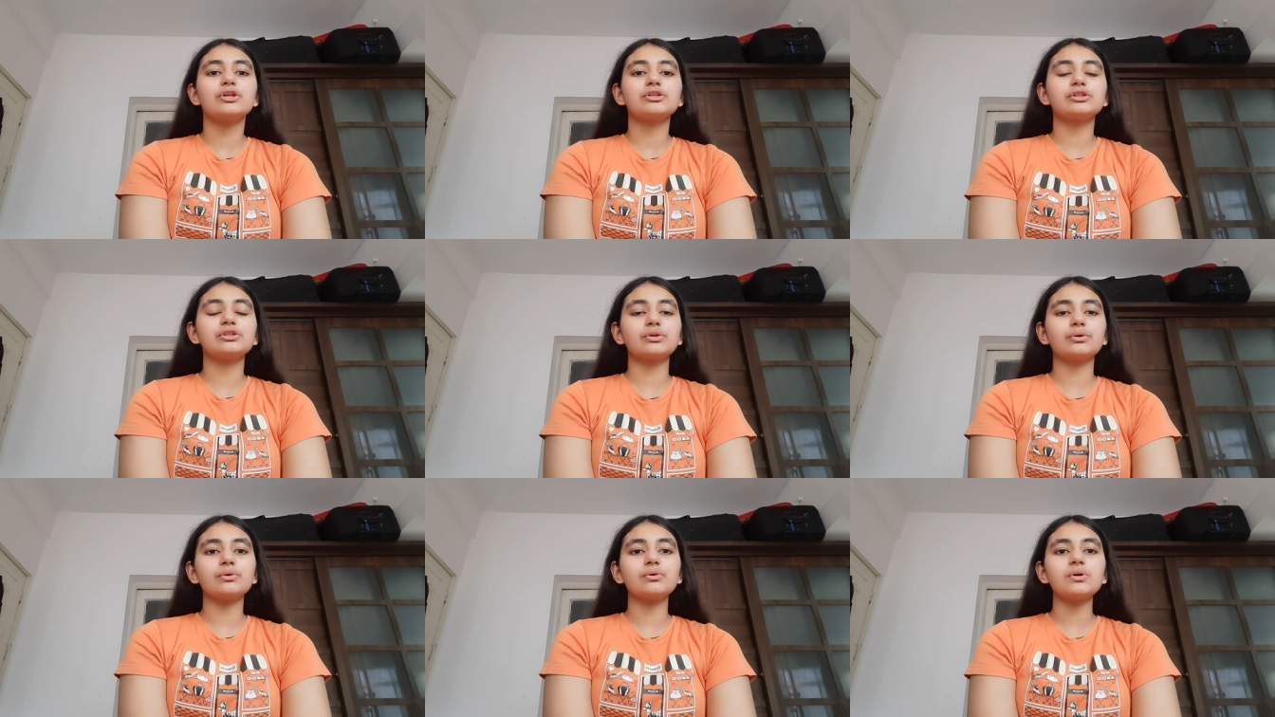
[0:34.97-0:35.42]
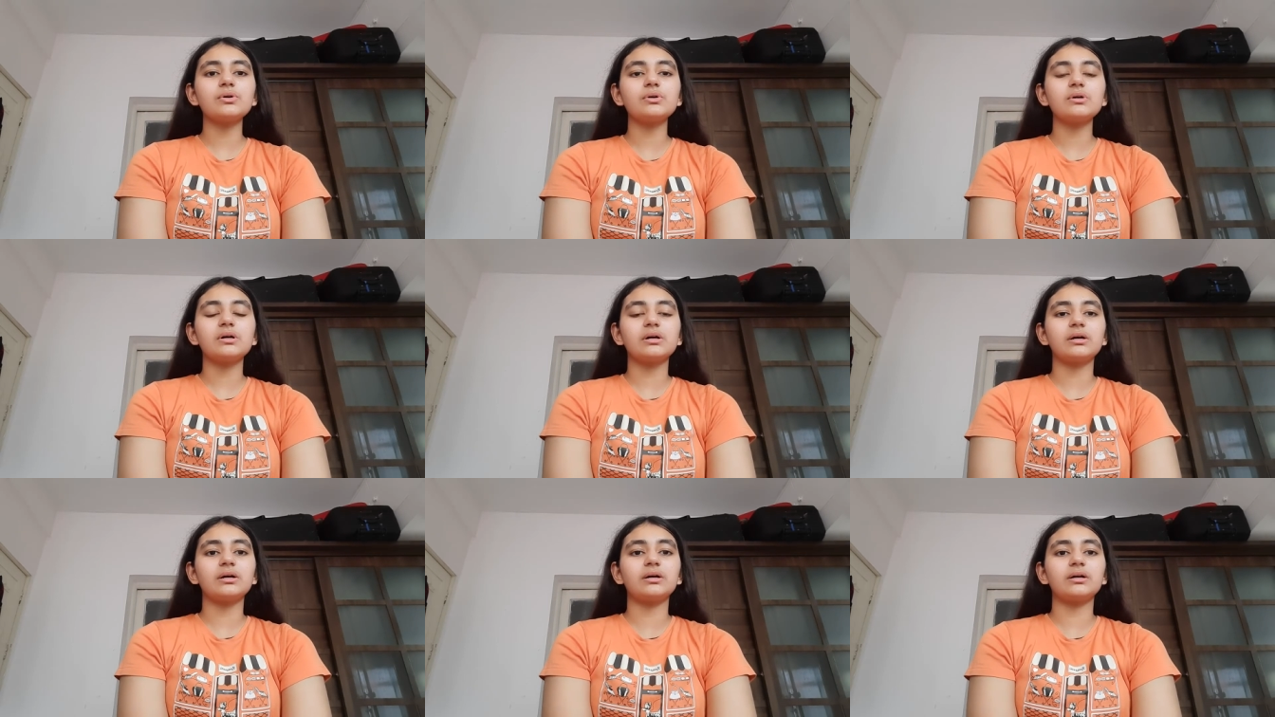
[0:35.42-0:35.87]

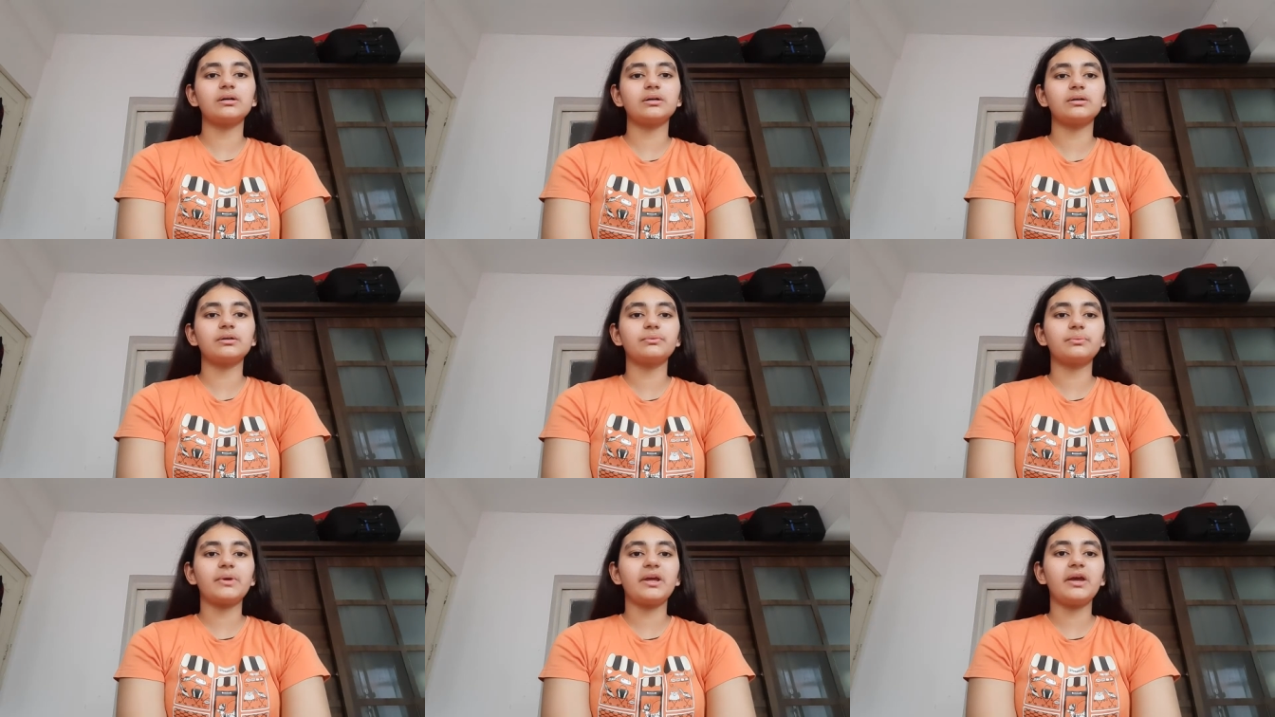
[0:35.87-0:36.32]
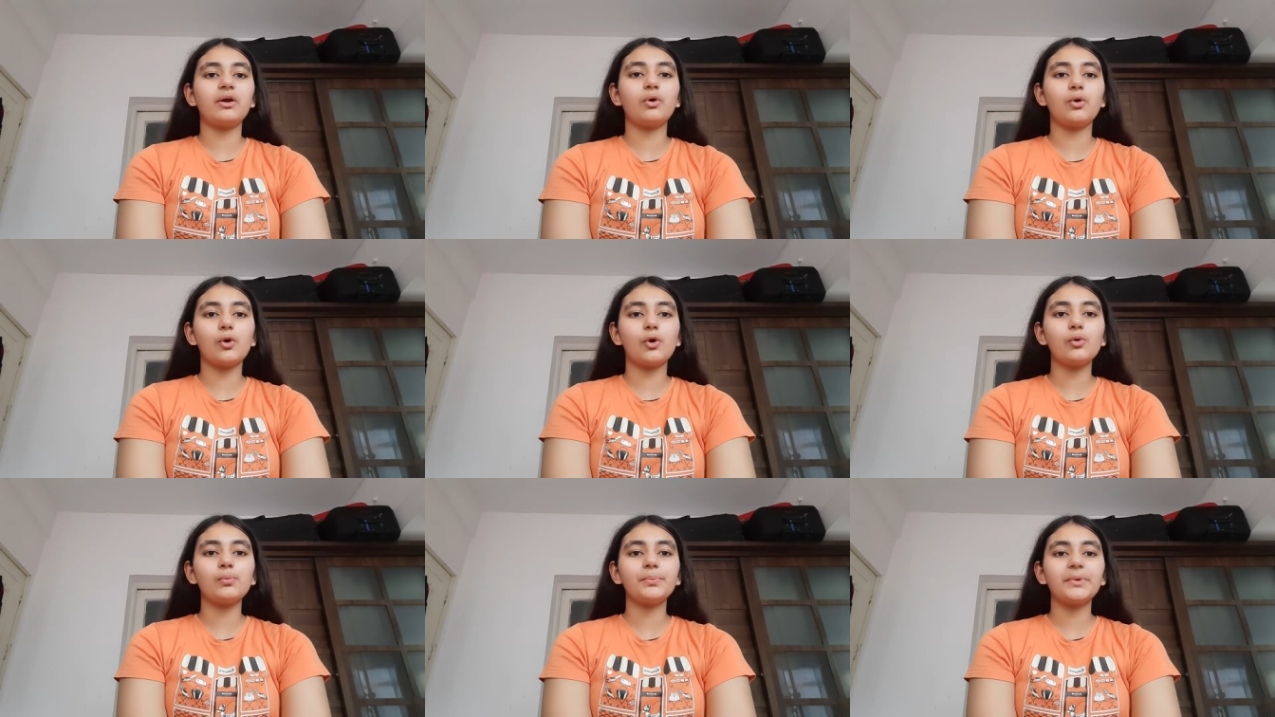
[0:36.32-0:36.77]
So uh, where
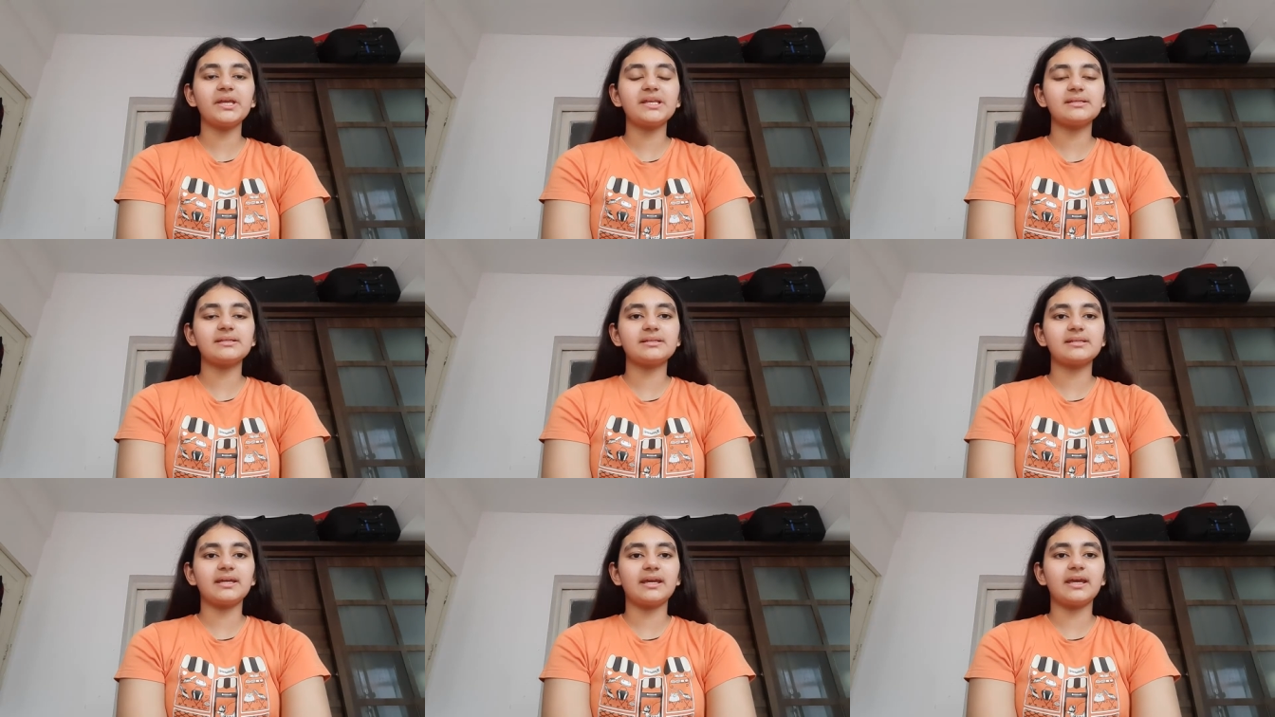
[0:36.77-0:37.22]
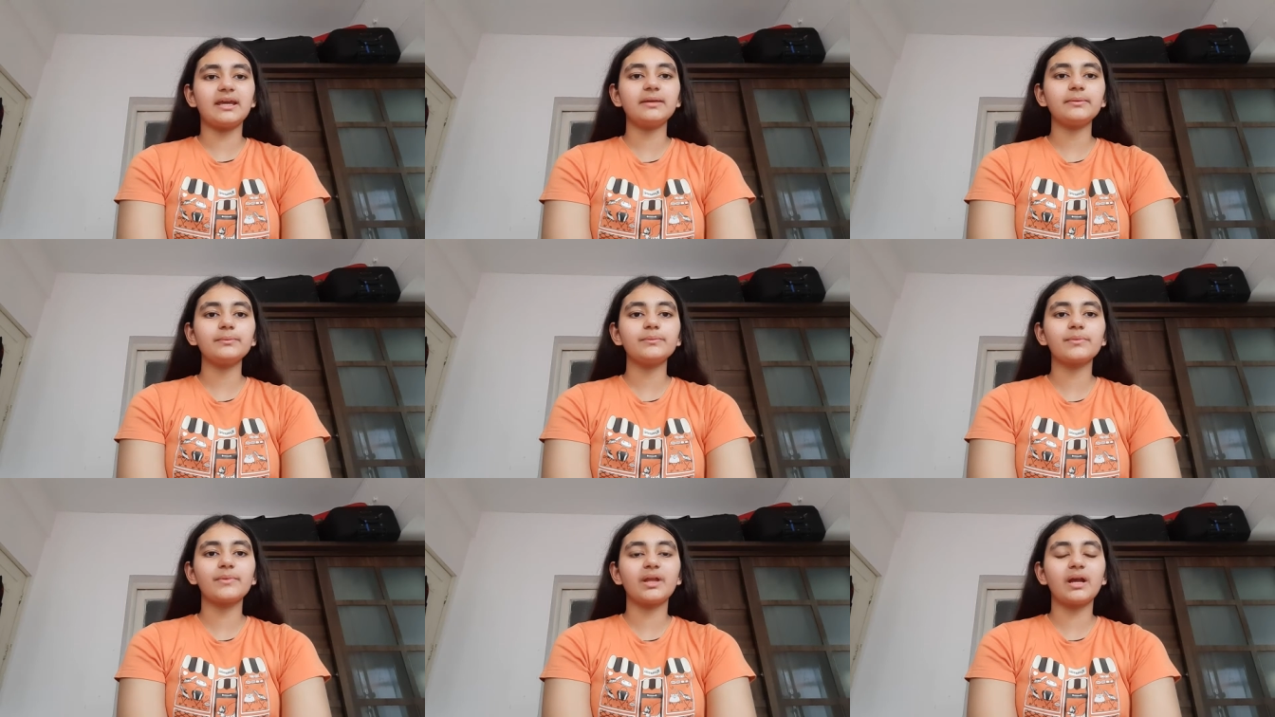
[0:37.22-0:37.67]
Hope is
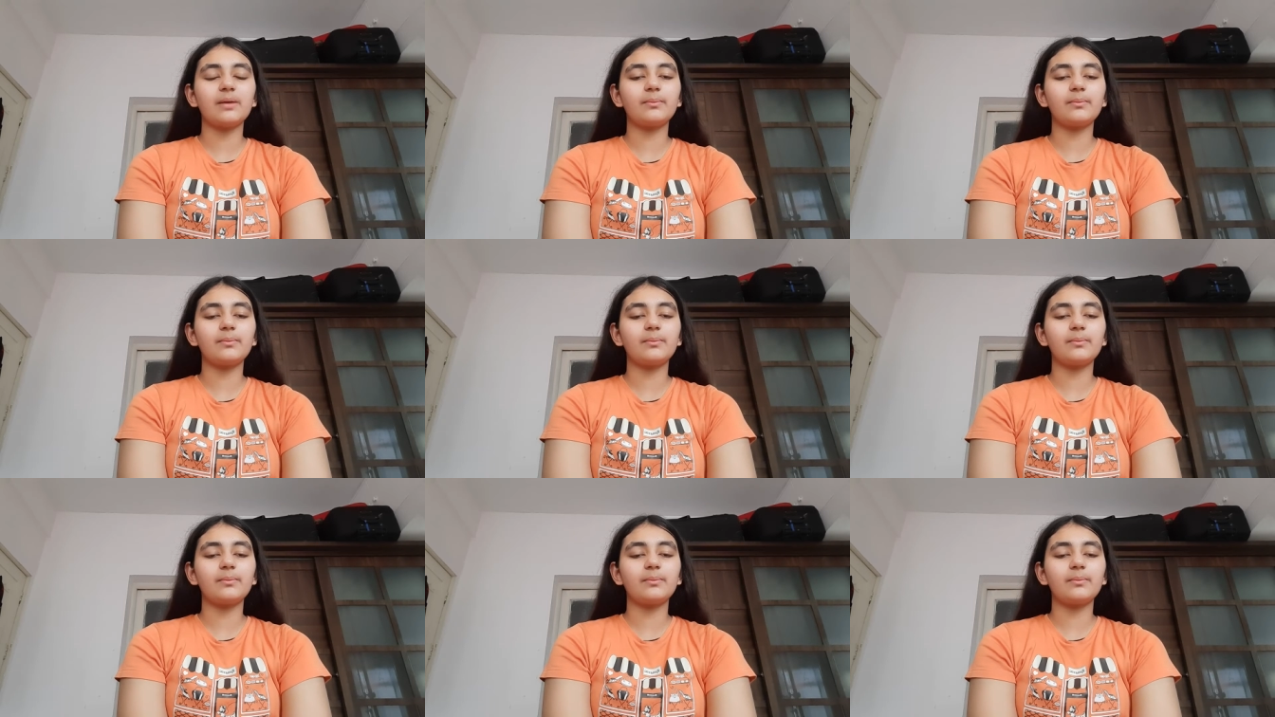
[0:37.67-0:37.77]
staying,